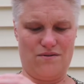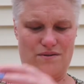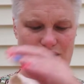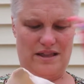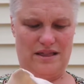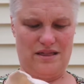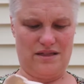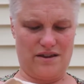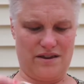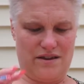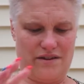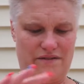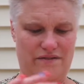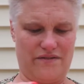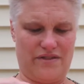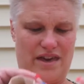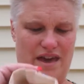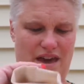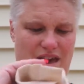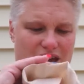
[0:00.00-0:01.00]
I
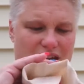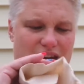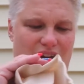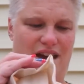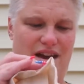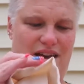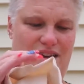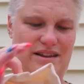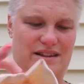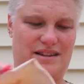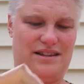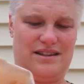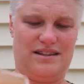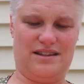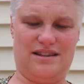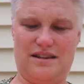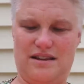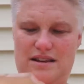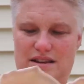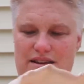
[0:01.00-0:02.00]
love that.
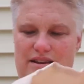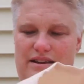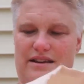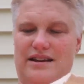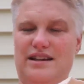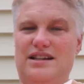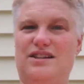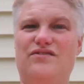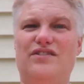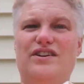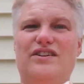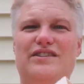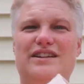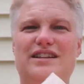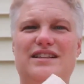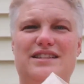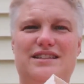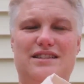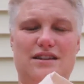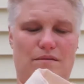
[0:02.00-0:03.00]
It's very
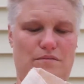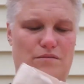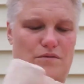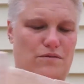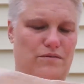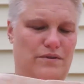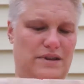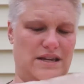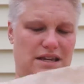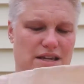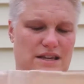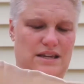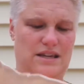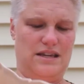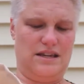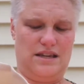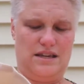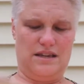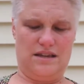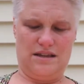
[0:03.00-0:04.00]

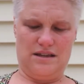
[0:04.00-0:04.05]
summery.